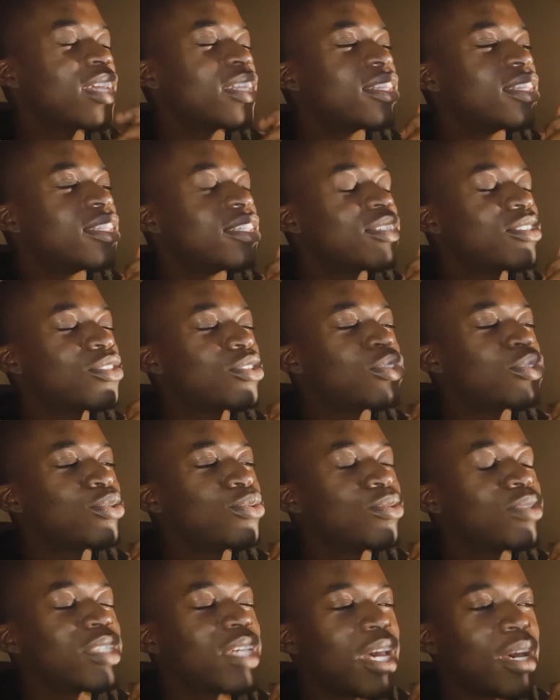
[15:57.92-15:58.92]
this
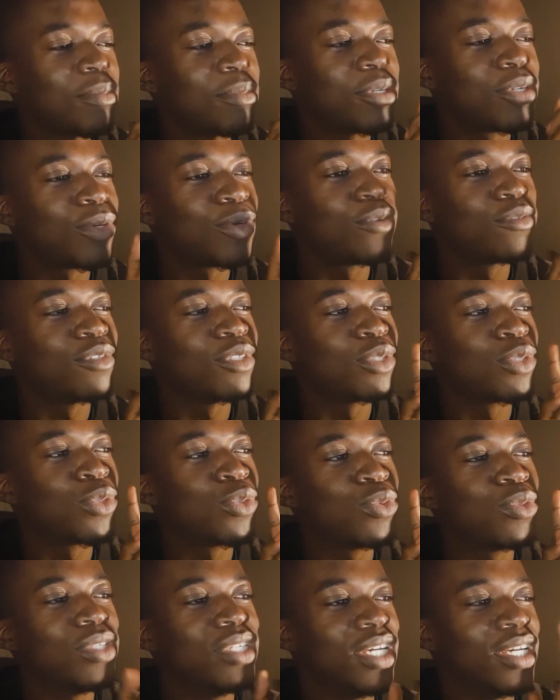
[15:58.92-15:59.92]
shoot happened over
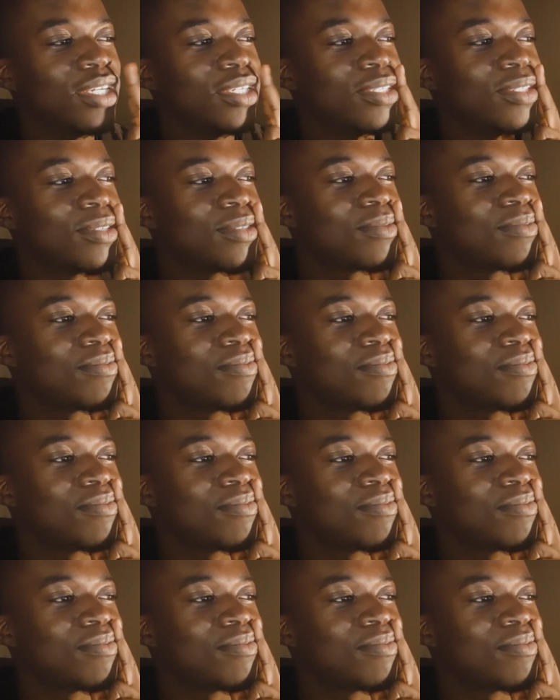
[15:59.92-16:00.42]
2 days